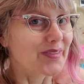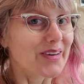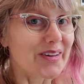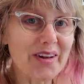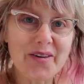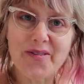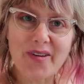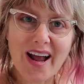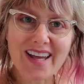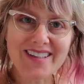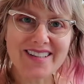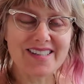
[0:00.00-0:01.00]
Hello
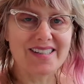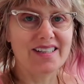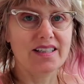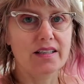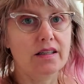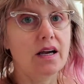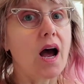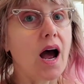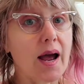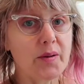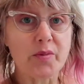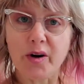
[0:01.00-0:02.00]
friends,
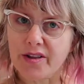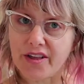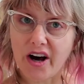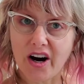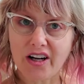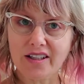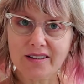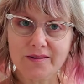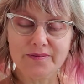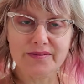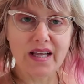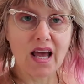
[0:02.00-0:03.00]
I'm Martha Hull.
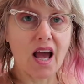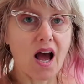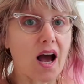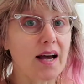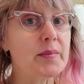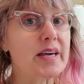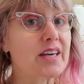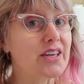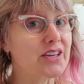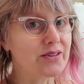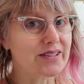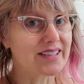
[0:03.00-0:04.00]
I make
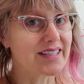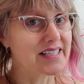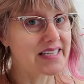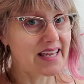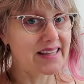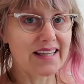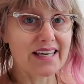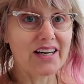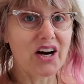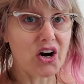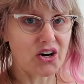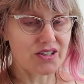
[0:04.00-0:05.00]
cute and deadly
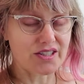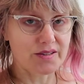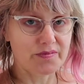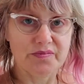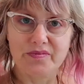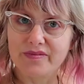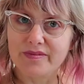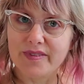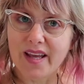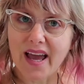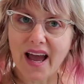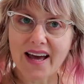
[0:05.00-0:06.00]
art.
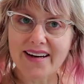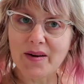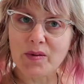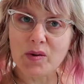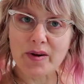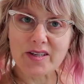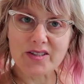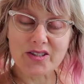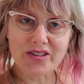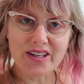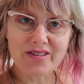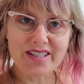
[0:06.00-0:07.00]
And I'm in my
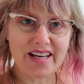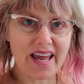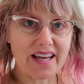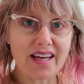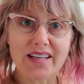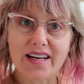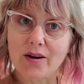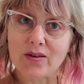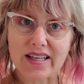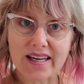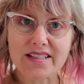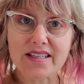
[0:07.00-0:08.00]
studio today and I would
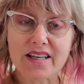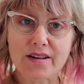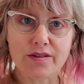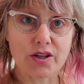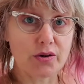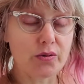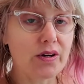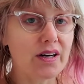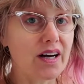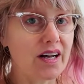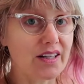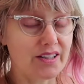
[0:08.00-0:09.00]
like to give you
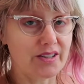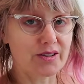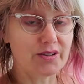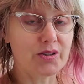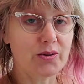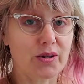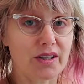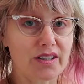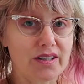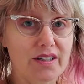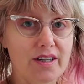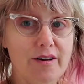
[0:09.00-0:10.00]
a little tour.
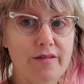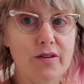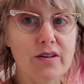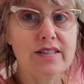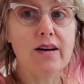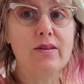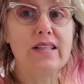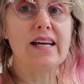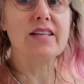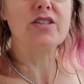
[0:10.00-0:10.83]
First, I would like